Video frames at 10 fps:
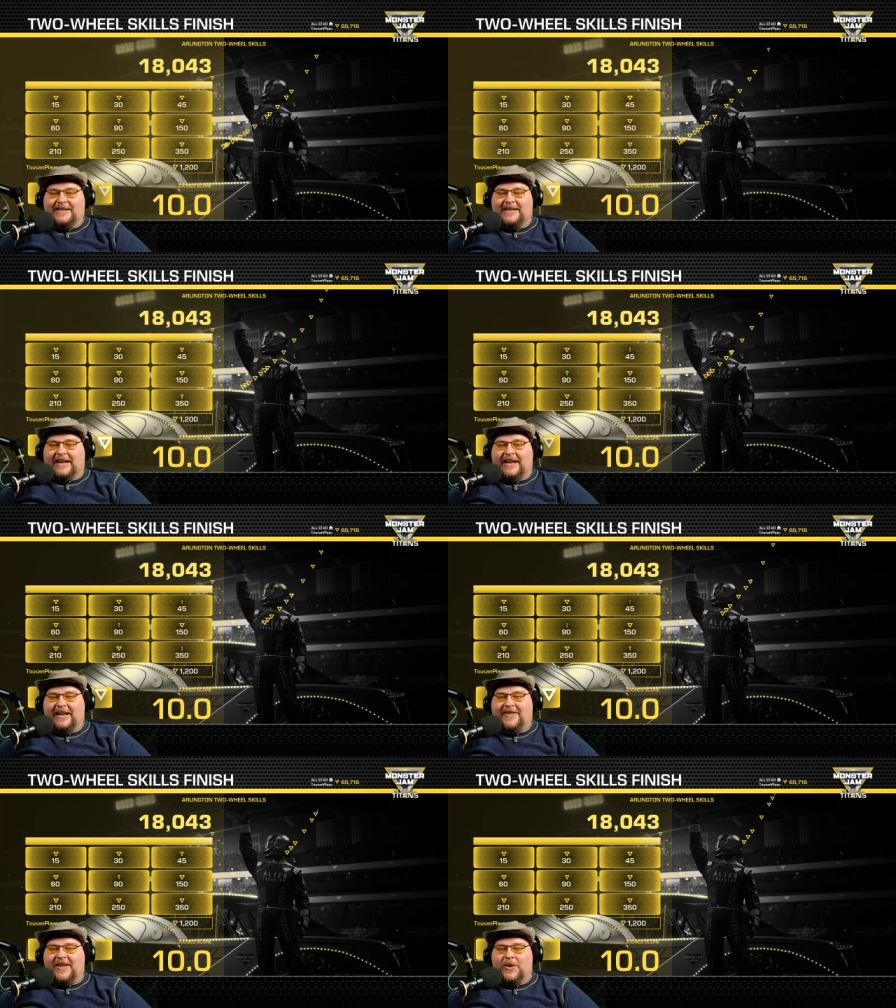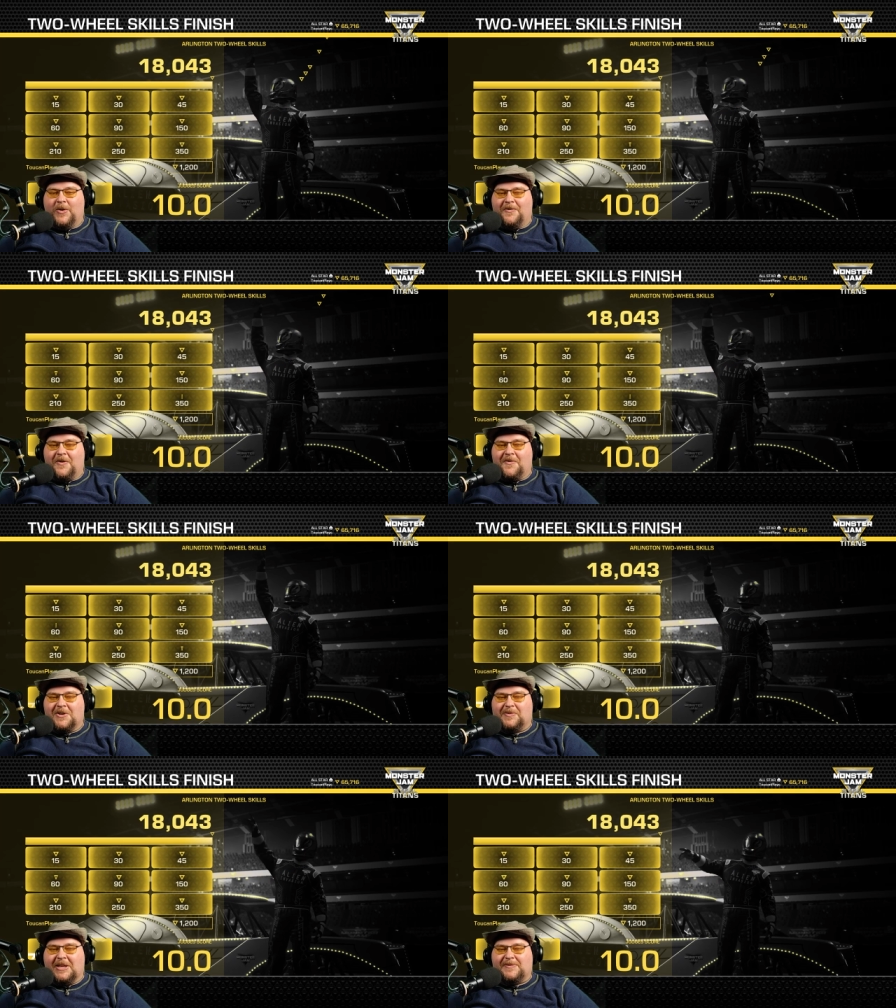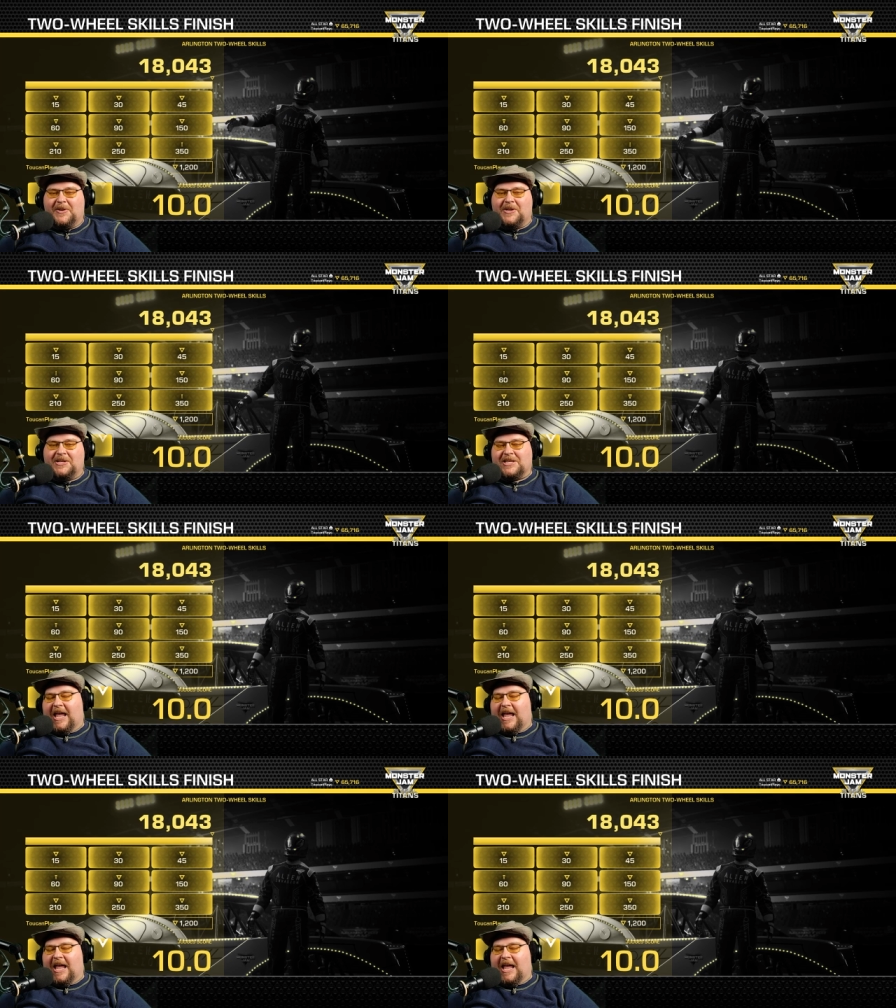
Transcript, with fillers: Did I get anything cool for a first place bonus?